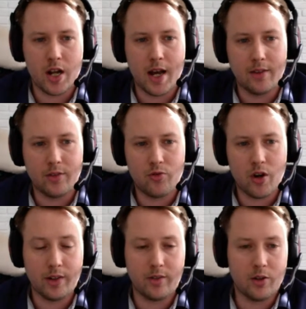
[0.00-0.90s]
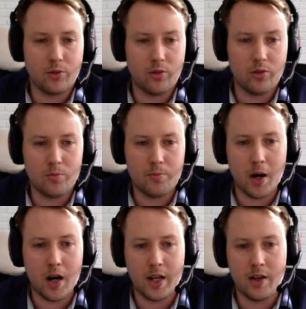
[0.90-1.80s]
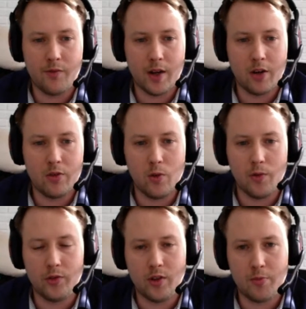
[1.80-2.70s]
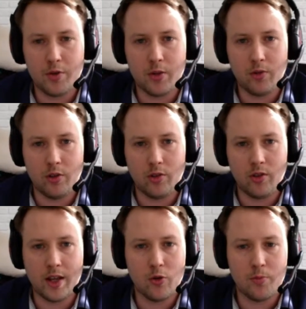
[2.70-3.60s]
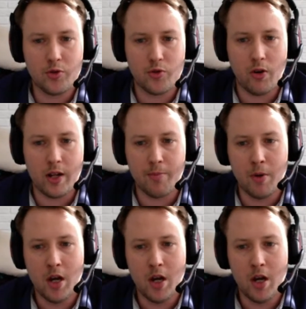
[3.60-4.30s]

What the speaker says: has struck a deal to buy fellow North Sea producer Zenor Petroleum